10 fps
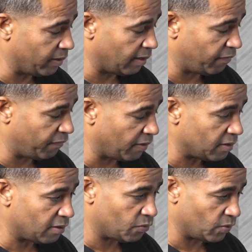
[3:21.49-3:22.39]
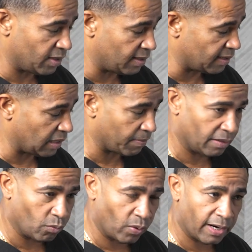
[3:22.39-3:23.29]
the fundus, which is the
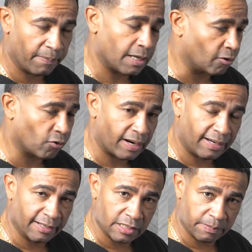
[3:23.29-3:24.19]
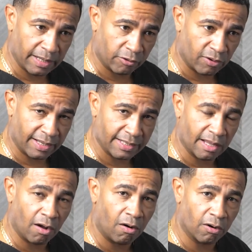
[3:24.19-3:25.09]
segment where ghrelin is made. Ghrelin is the
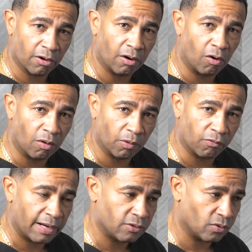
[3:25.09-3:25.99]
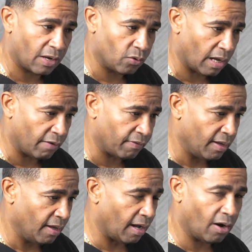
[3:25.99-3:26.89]
hunger hormone, right? So now you have
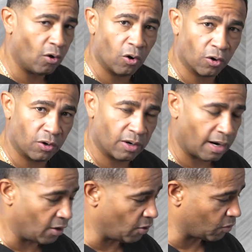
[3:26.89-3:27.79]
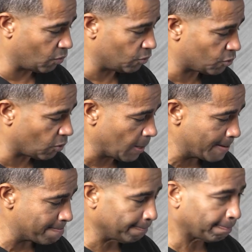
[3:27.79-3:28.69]
a hunger control.
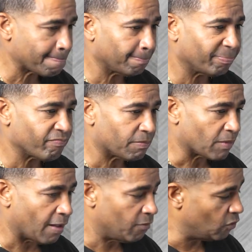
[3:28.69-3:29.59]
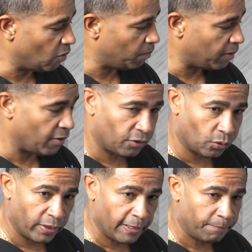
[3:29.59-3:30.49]
Number
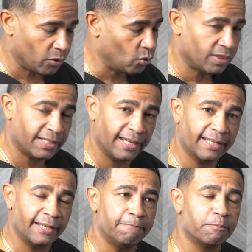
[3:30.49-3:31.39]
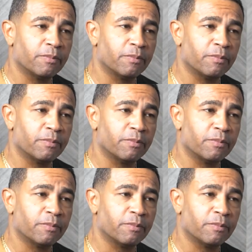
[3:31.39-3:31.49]
three, you're taking